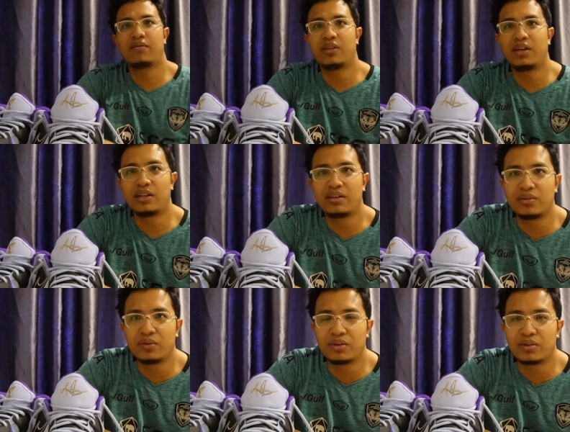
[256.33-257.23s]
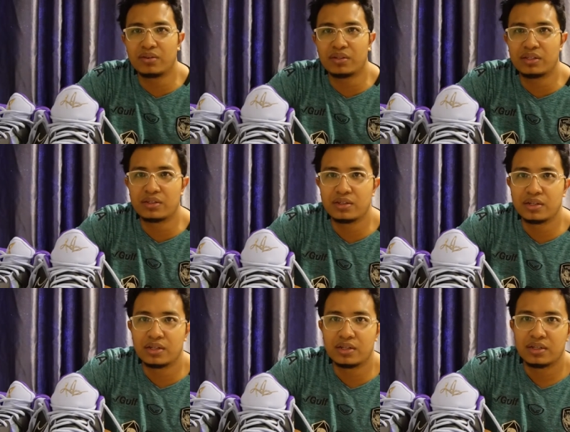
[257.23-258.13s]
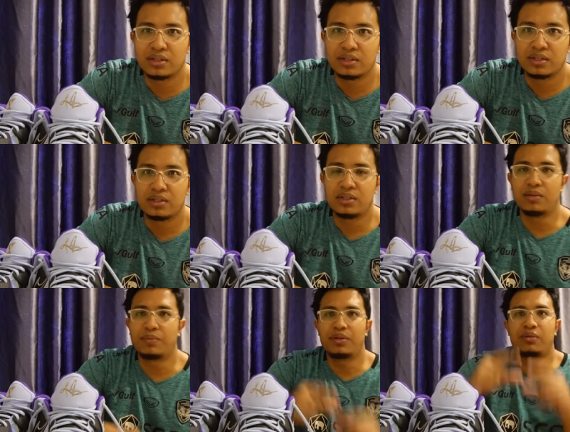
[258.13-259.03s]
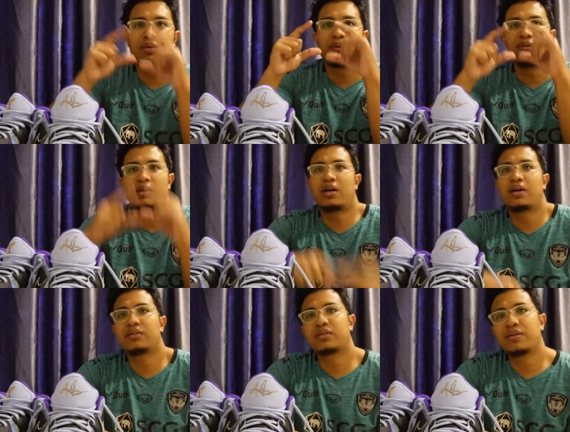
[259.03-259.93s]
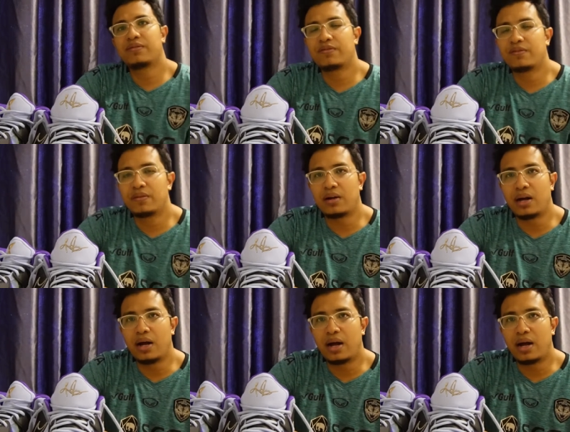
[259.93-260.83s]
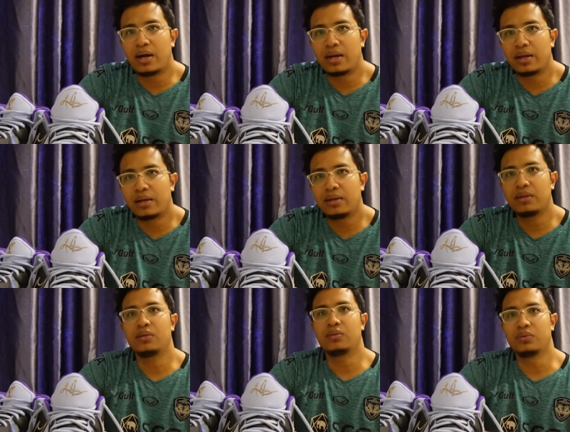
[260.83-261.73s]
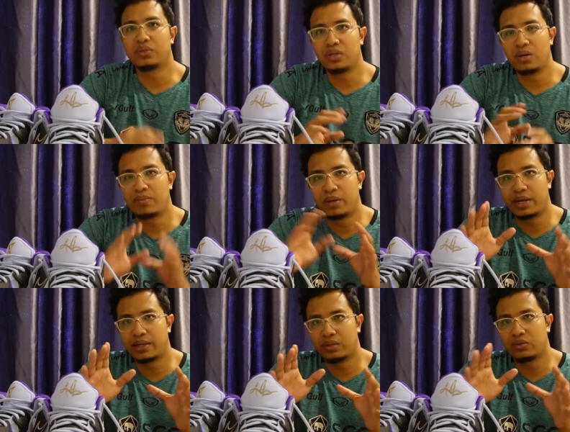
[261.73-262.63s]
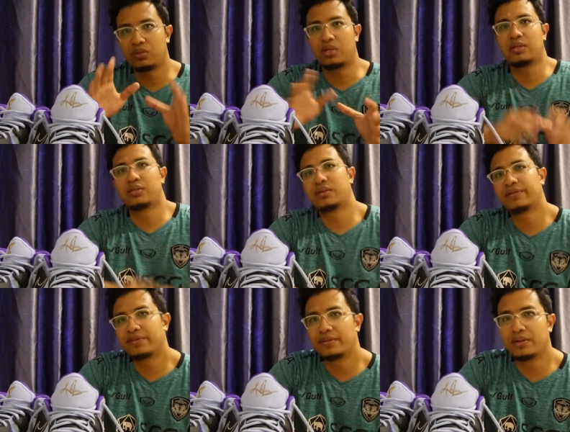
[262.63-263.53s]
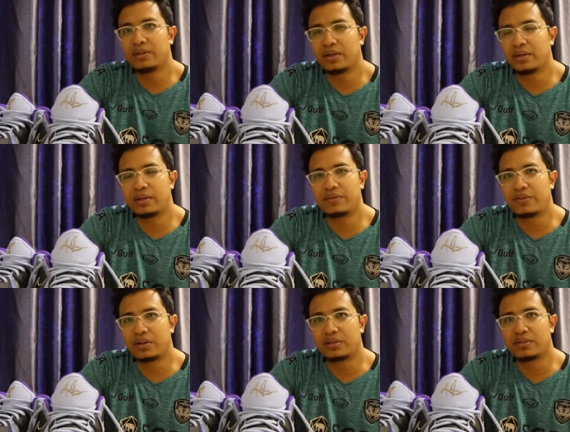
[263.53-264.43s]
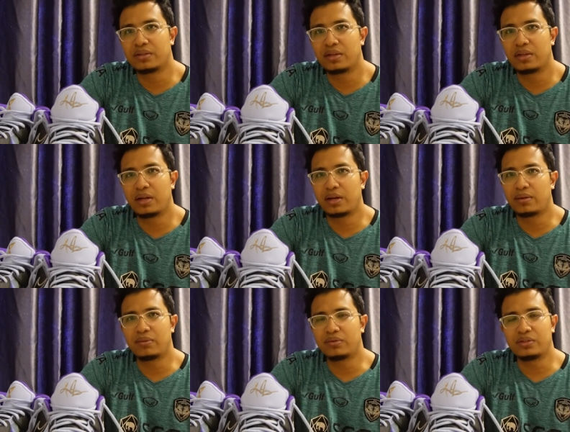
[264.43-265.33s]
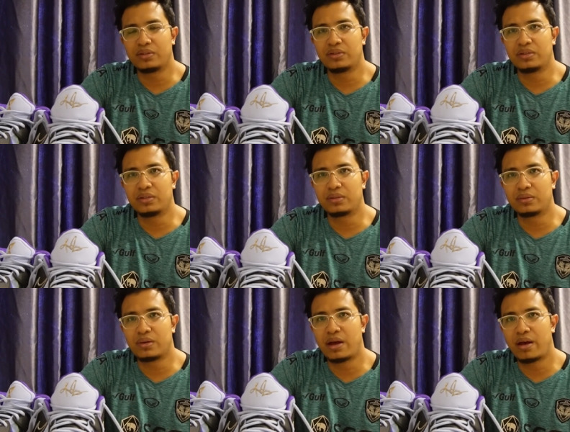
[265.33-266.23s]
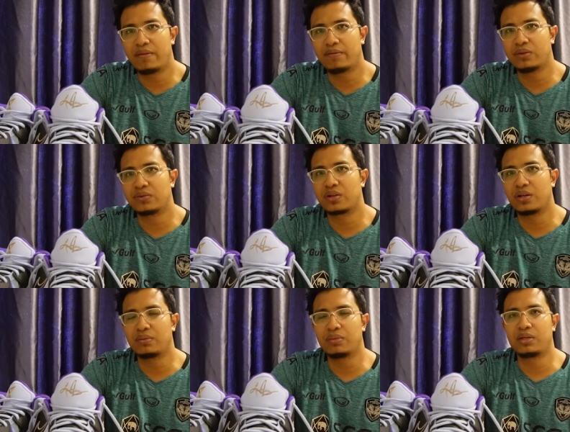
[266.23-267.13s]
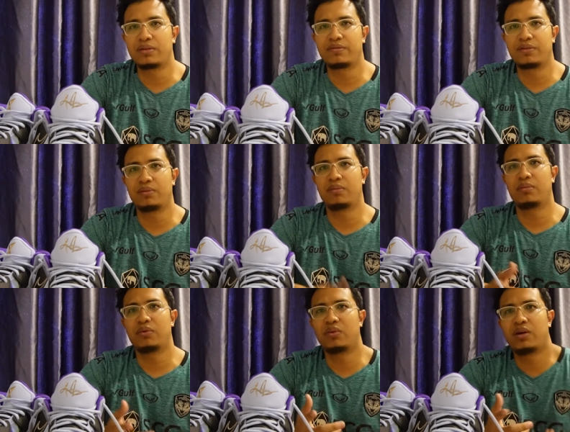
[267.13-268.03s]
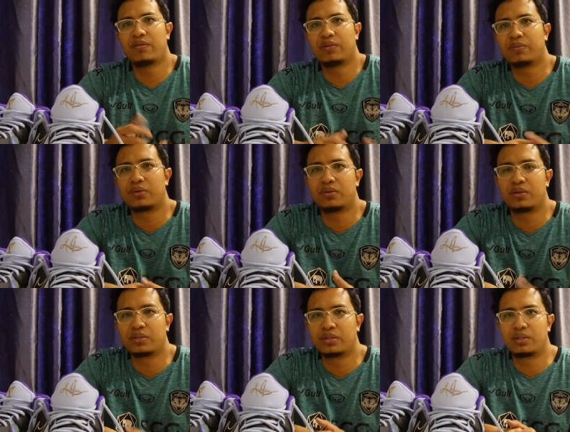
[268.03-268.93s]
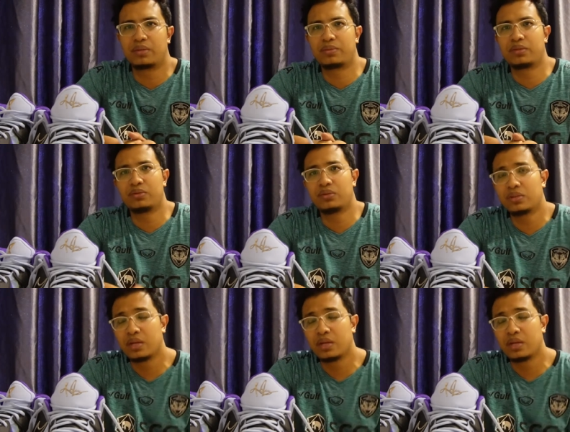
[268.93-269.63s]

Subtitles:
that what they call it, the pyramid with the eye stuff. I would not buy those kind of stuff. I frankly said I am not interested to have those kind of belief in whatever product that they produce.